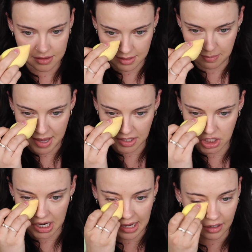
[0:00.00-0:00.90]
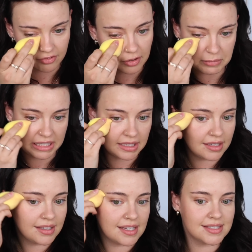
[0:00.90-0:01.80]
the major ick for
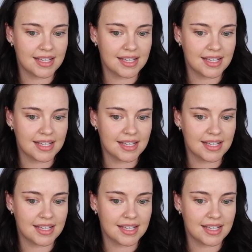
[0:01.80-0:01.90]
me. He